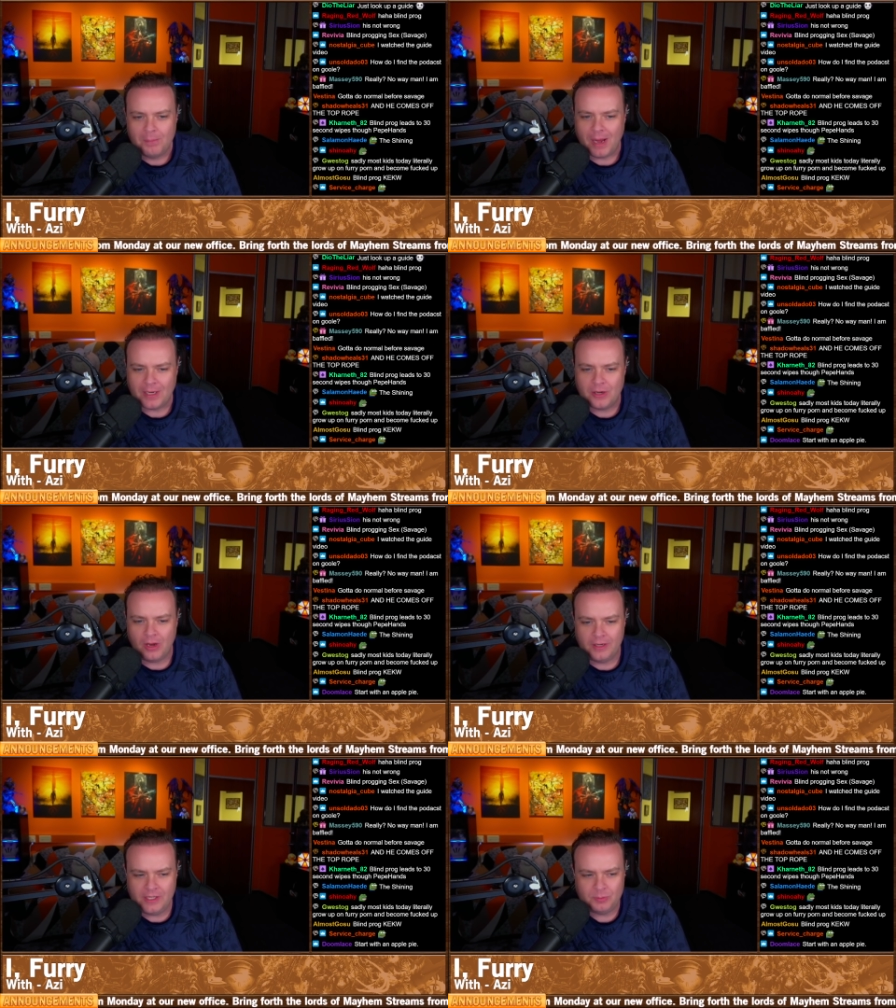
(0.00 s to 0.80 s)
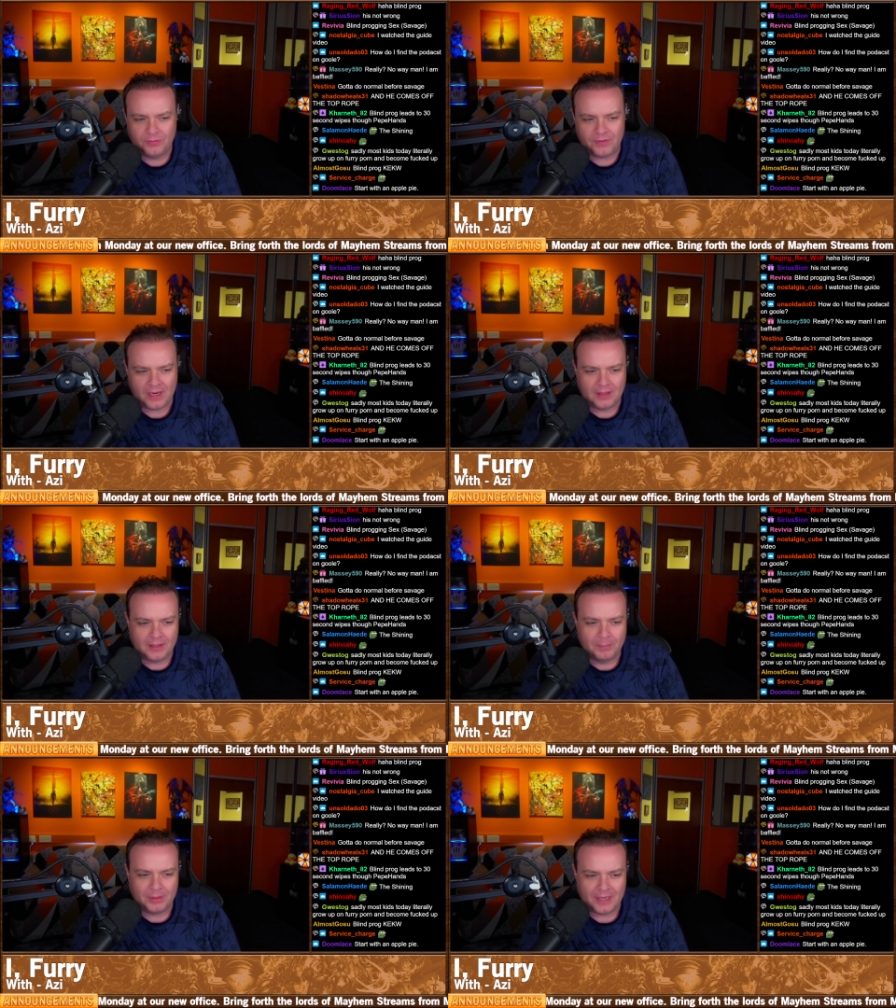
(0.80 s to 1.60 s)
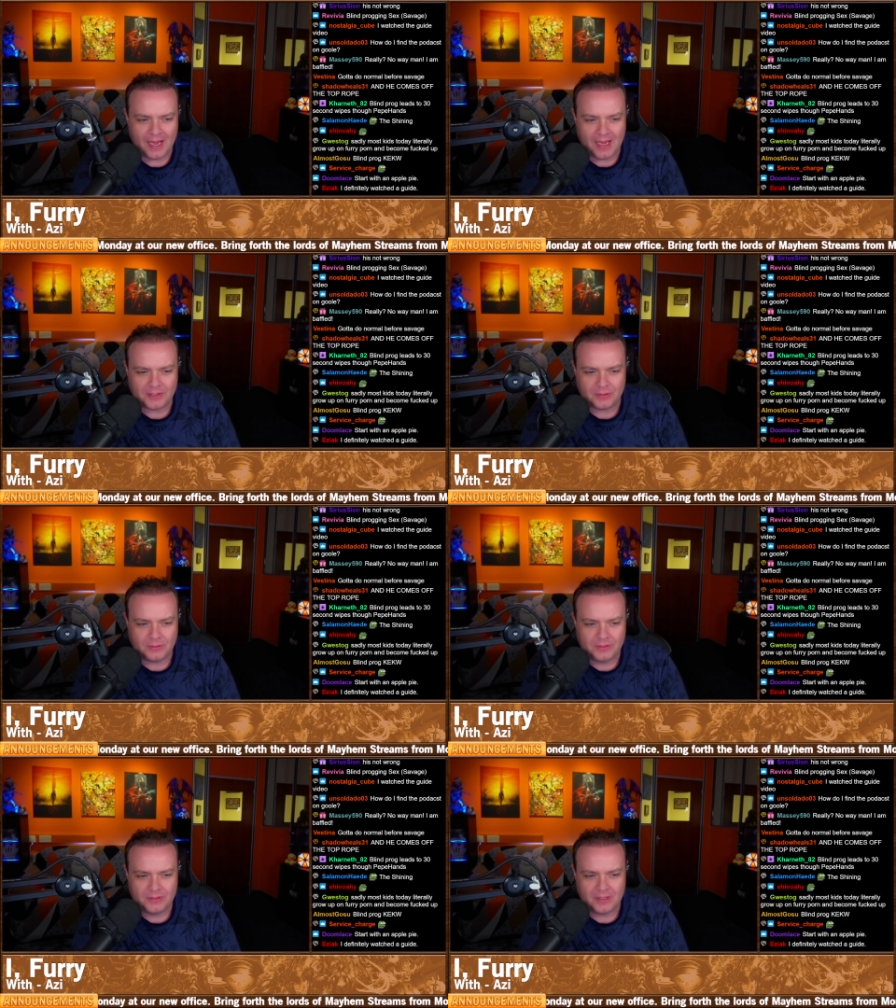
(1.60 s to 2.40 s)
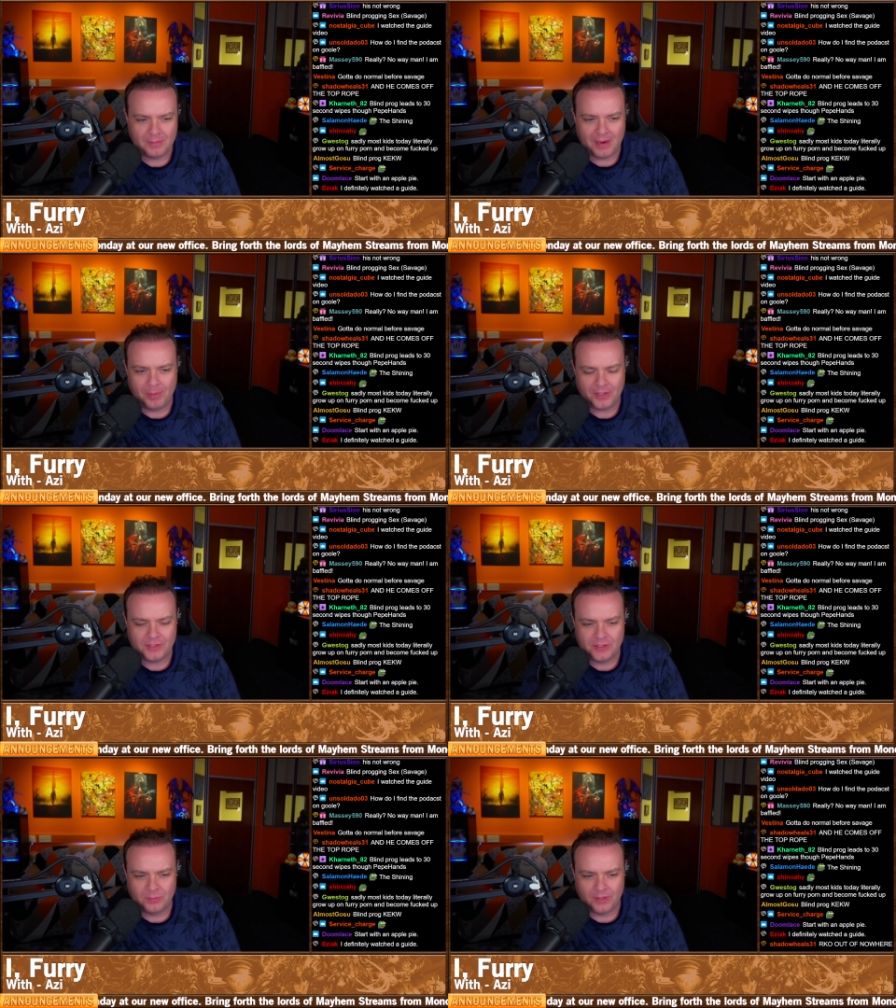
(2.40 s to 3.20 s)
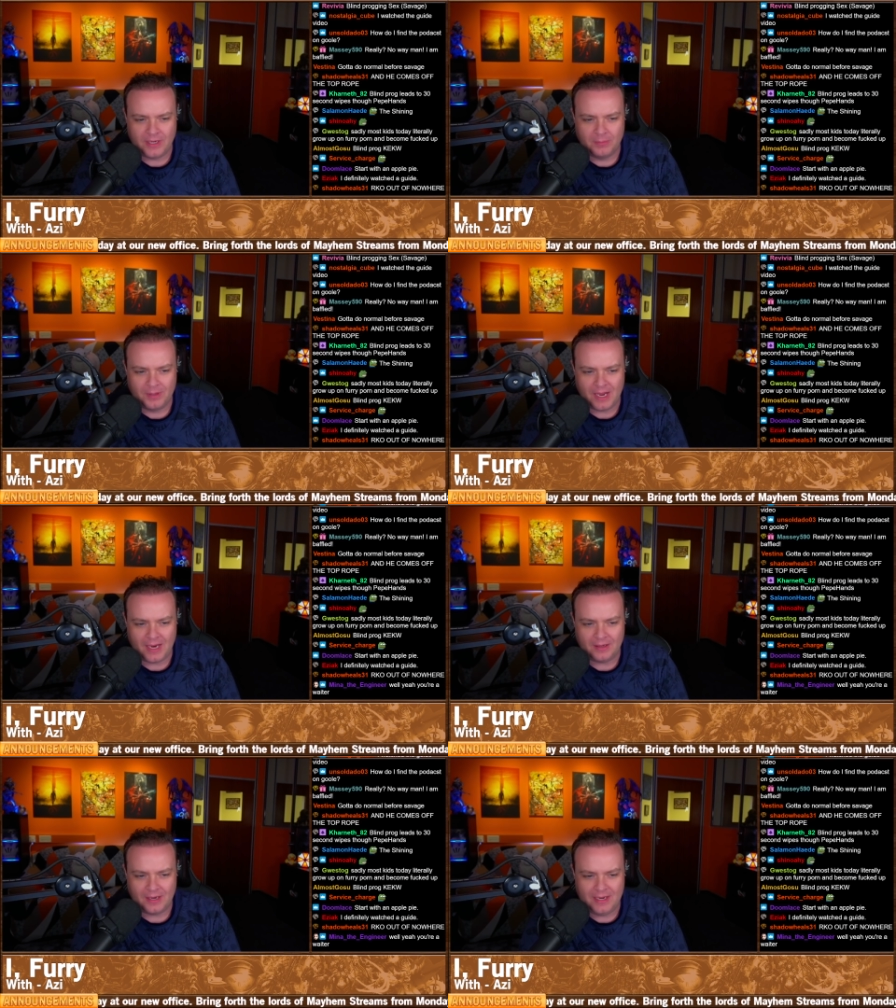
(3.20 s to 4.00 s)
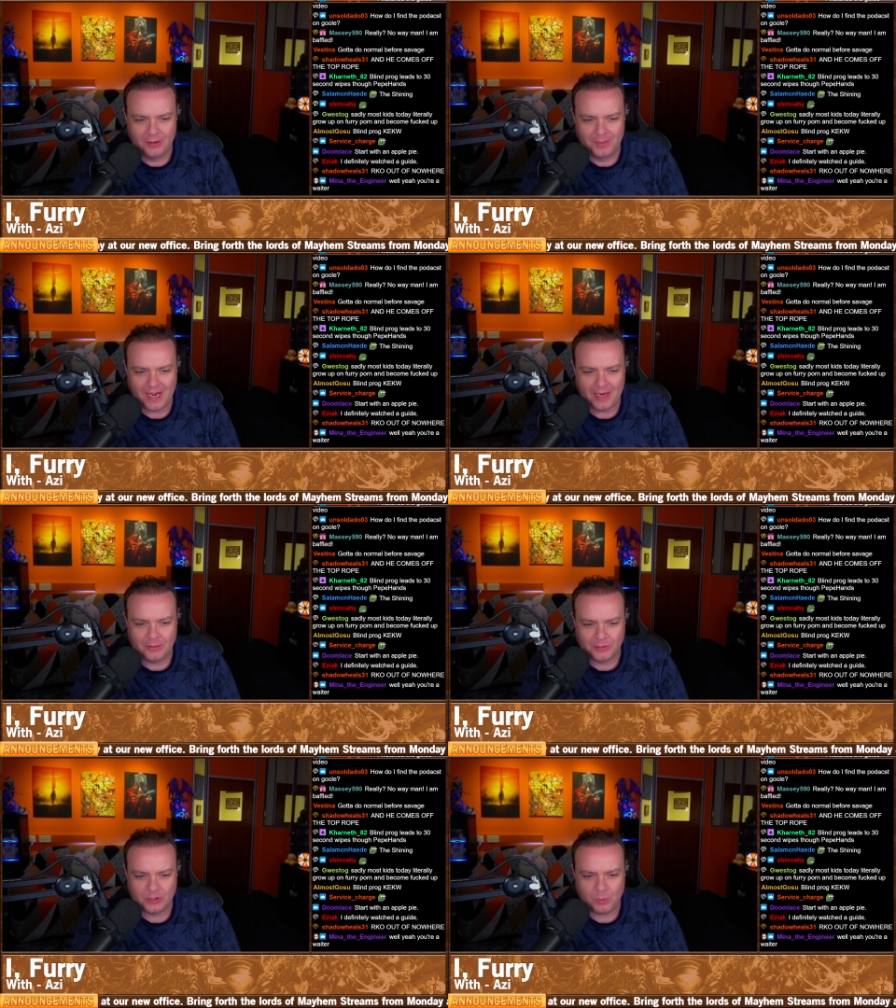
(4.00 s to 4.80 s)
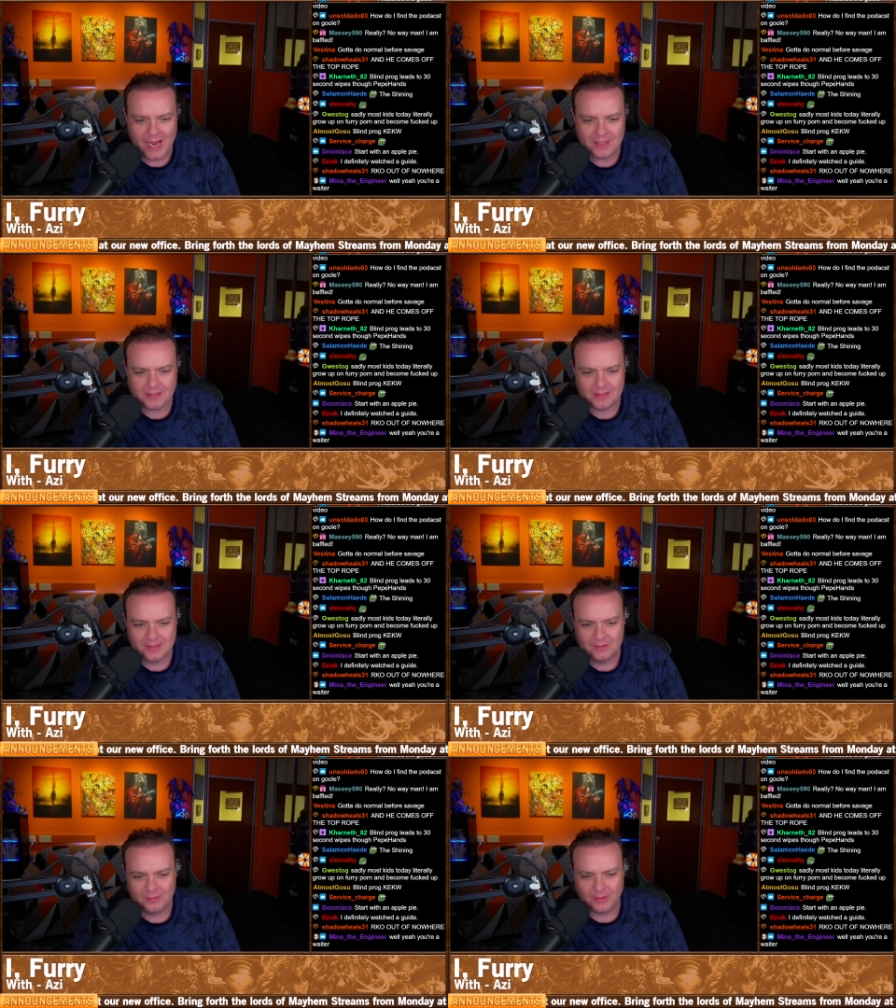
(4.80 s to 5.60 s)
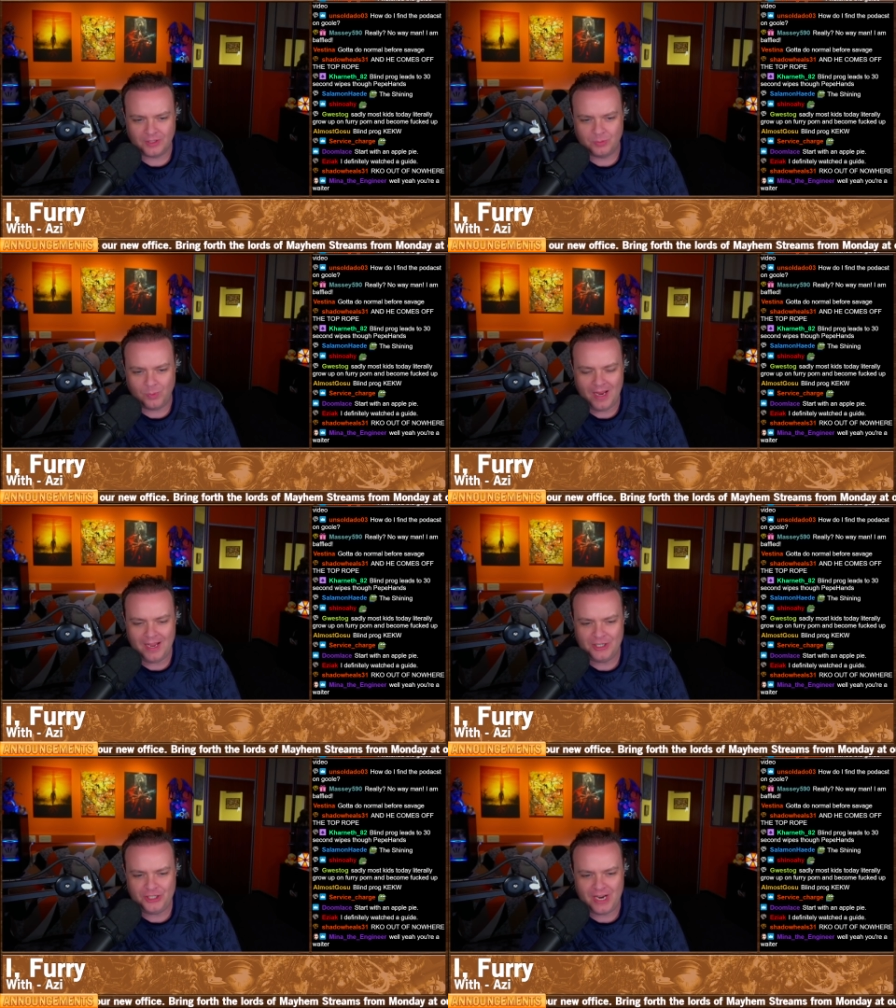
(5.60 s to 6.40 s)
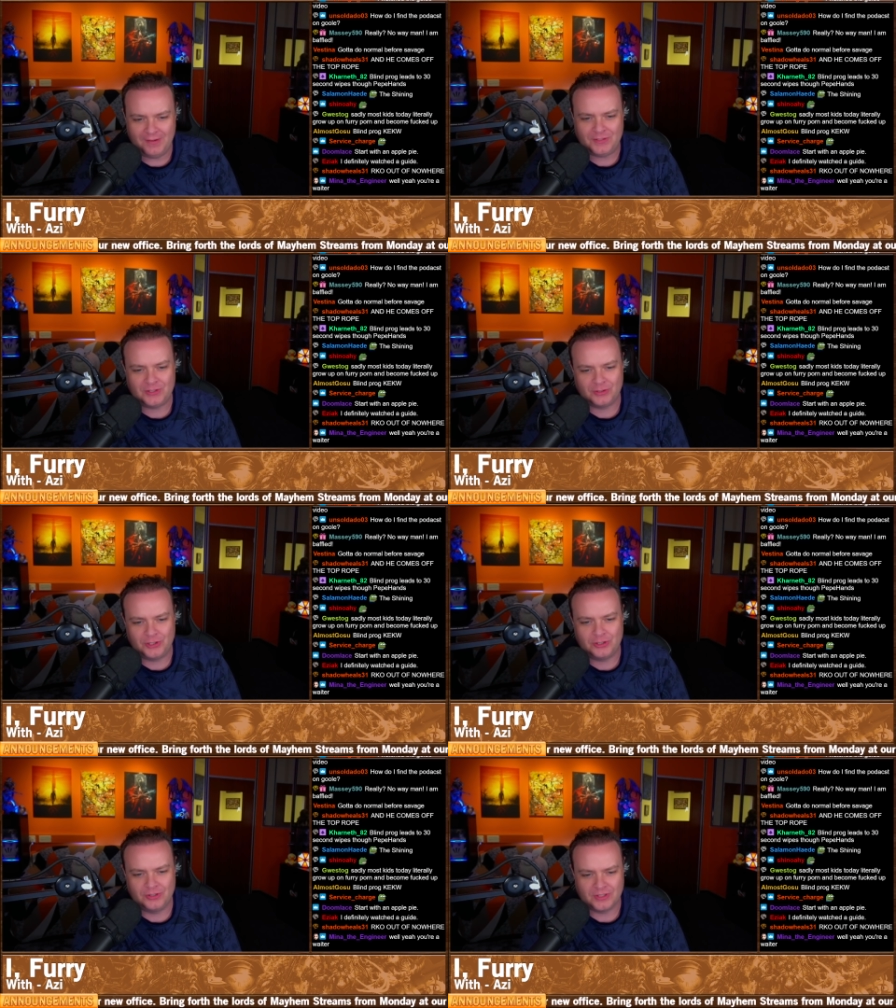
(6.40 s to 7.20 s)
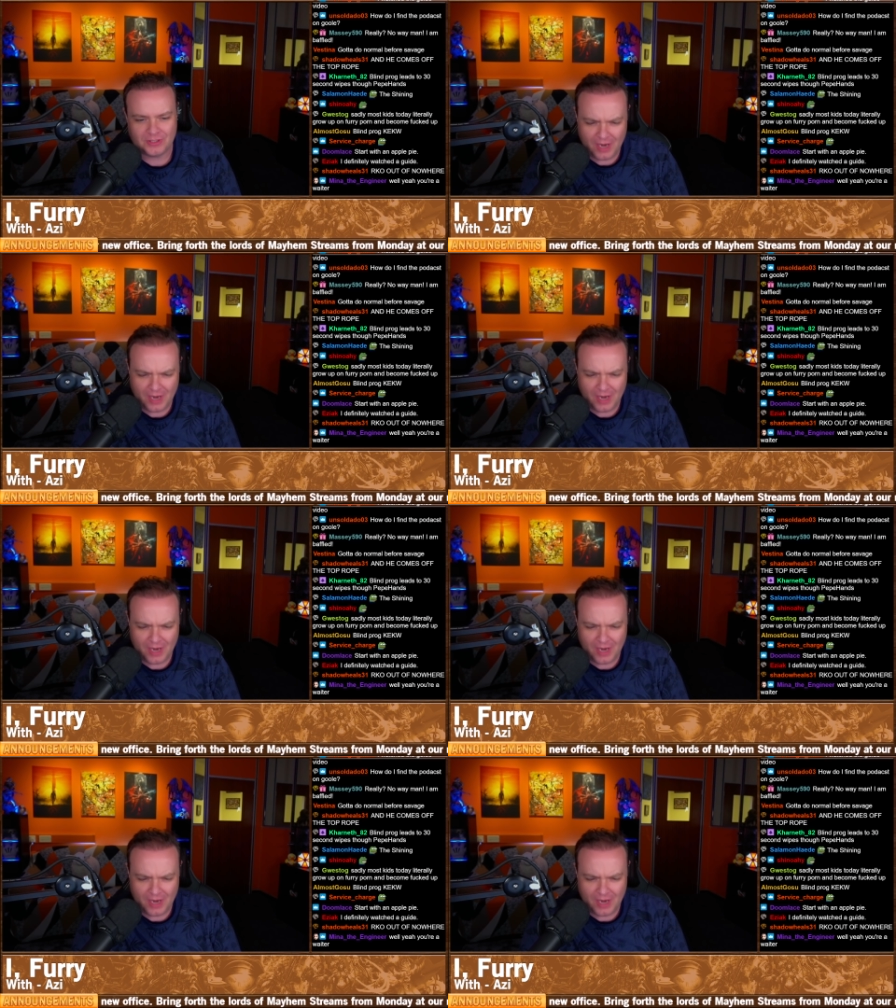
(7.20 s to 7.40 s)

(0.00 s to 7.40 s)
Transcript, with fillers: My colleagues were frankly complete assholes, and my bosses were egomaniacal twats, which, why are chefs such cunts?